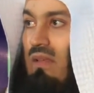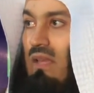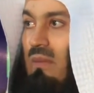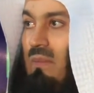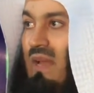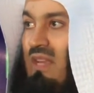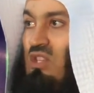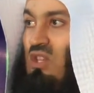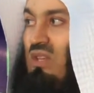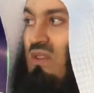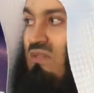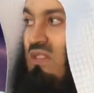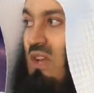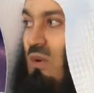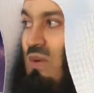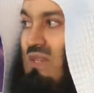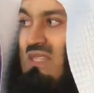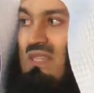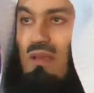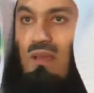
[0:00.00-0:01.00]
Imagine if there
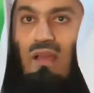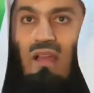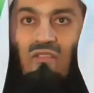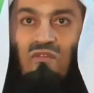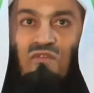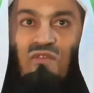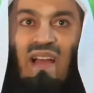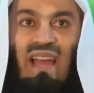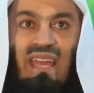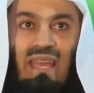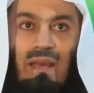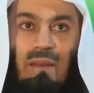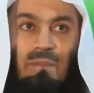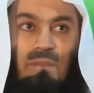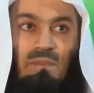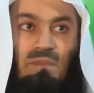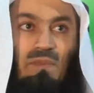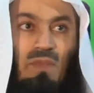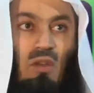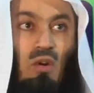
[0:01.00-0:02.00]
was a fire.
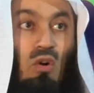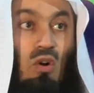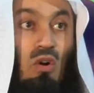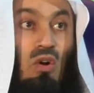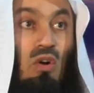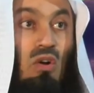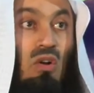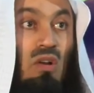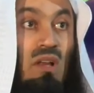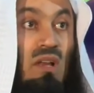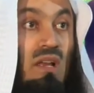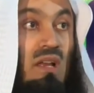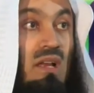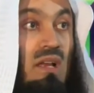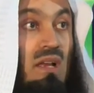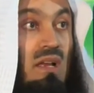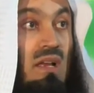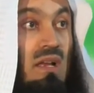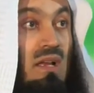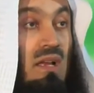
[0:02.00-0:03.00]
Or
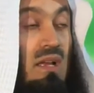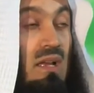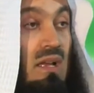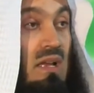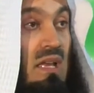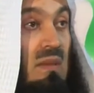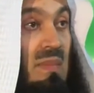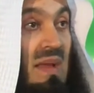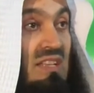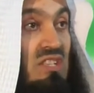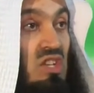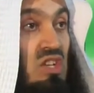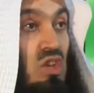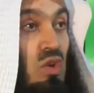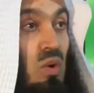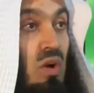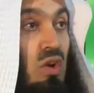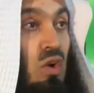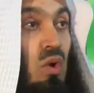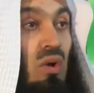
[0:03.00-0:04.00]
imagine
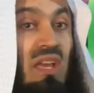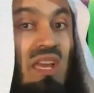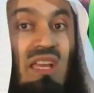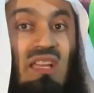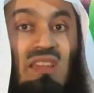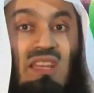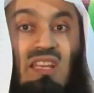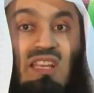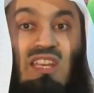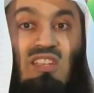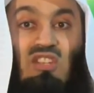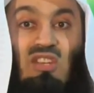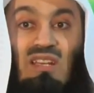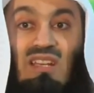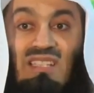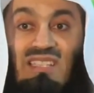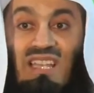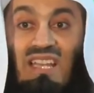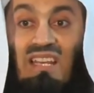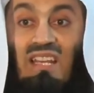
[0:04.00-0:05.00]
you were cooking in the kitchen
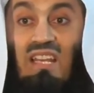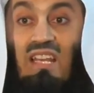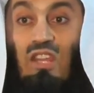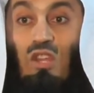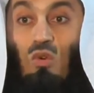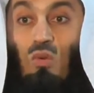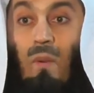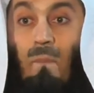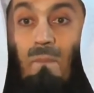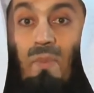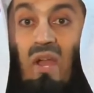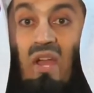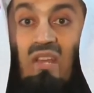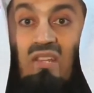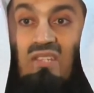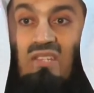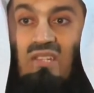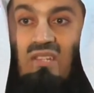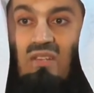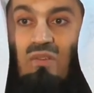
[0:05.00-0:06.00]
and suddenly you were
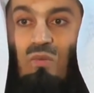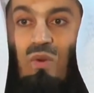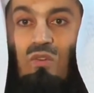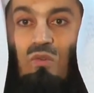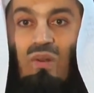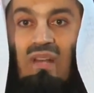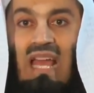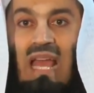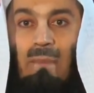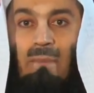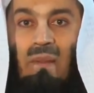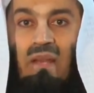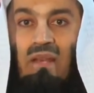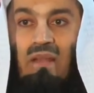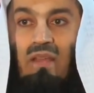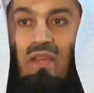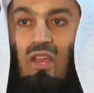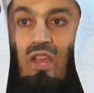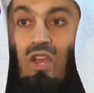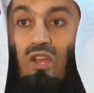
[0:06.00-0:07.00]
burnt. What will happen?
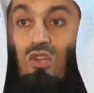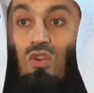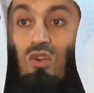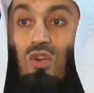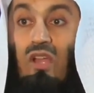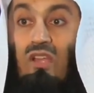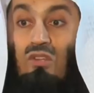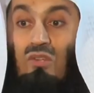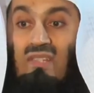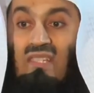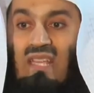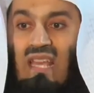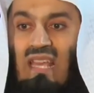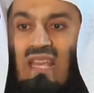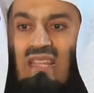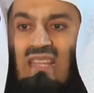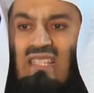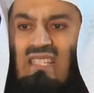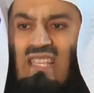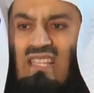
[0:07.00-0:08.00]
You're going to
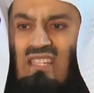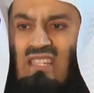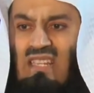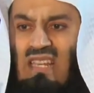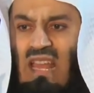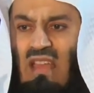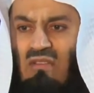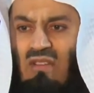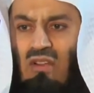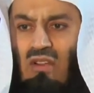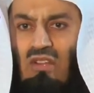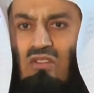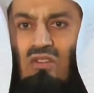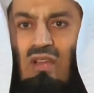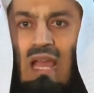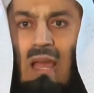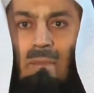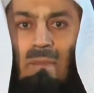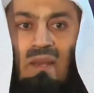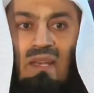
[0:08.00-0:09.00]
say, this is never going
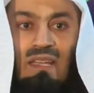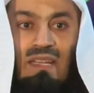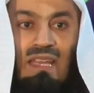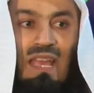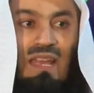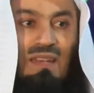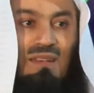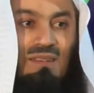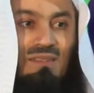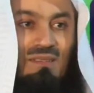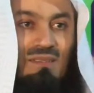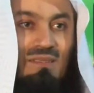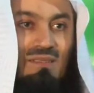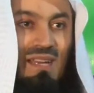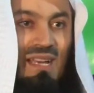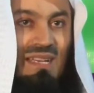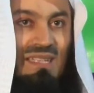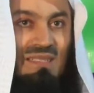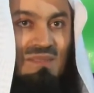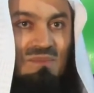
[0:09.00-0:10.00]
to happen again.
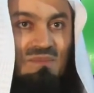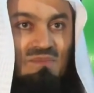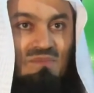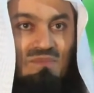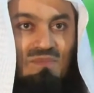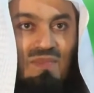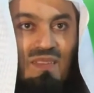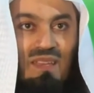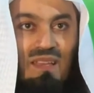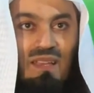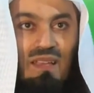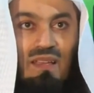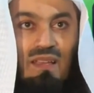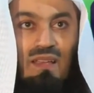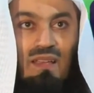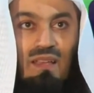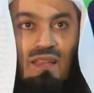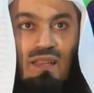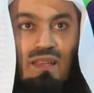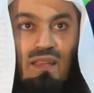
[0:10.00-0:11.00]
Right?
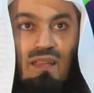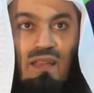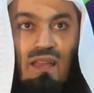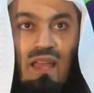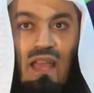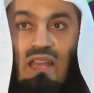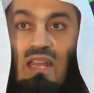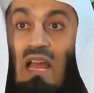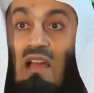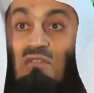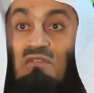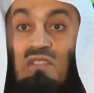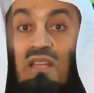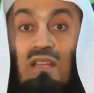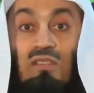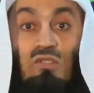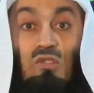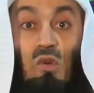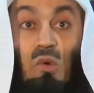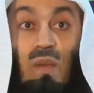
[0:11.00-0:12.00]
And
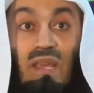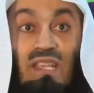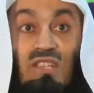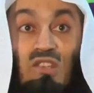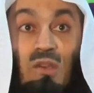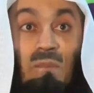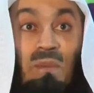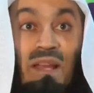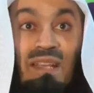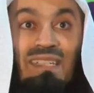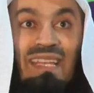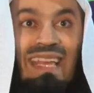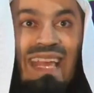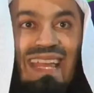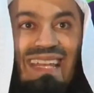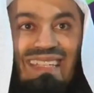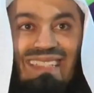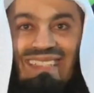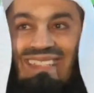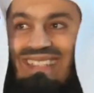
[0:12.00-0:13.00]
after 2 weeks, you're burnt
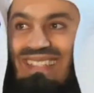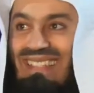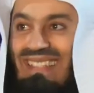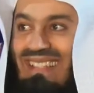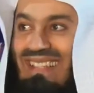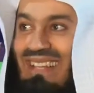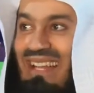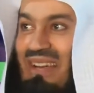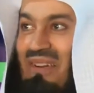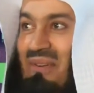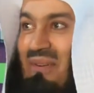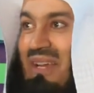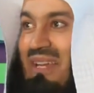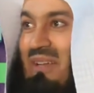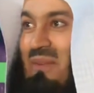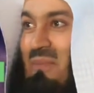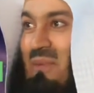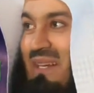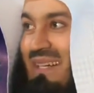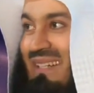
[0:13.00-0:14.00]
again. Allahu
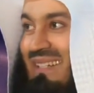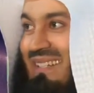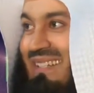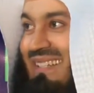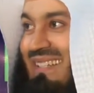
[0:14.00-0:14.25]
Akbar.